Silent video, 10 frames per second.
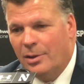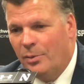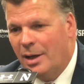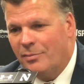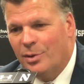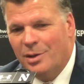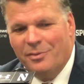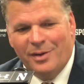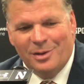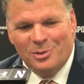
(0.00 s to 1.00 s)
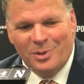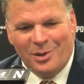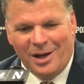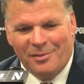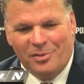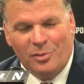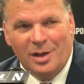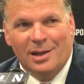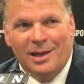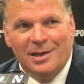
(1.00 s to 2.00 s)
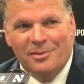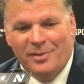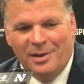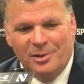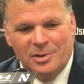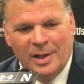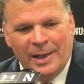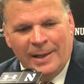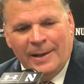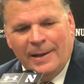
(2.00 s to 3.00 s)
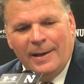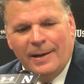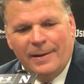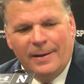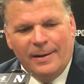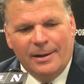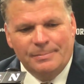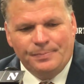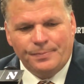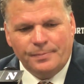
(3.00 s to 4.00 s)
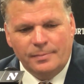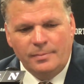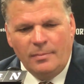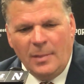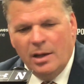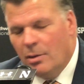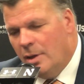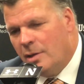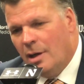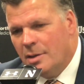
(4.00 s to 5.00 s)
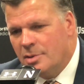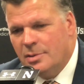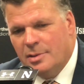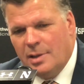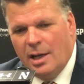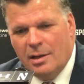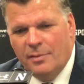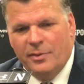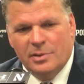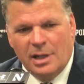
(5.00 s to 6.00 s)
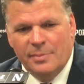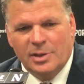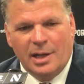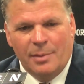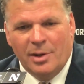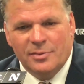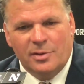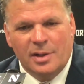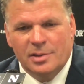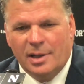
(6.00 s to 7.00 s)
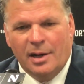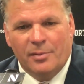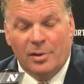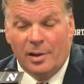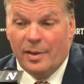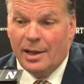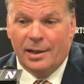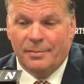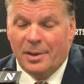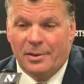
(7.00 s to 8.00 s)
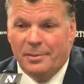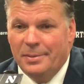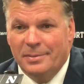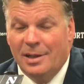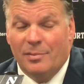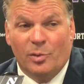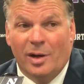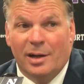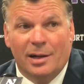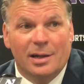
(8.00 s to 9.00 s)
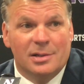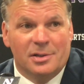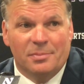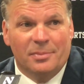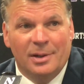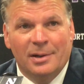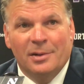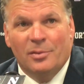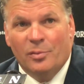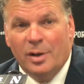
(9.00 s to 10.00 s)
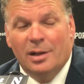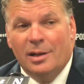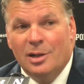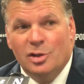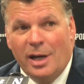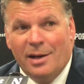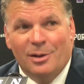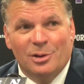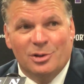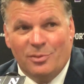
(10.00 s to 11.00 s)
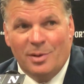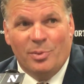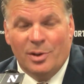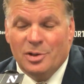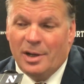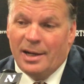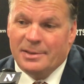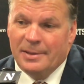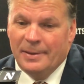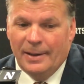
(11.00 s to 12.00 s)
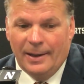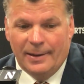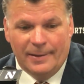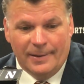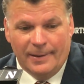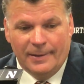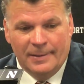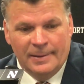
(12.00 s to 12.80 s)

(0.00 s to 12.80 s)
you know, we have good defenders. We don't have three elite defenders. And uh, you know, he caught us standing a few times and came off screens and got rolling. Then he, you know, give him credit. He had some really challenged three-point shots. And uh,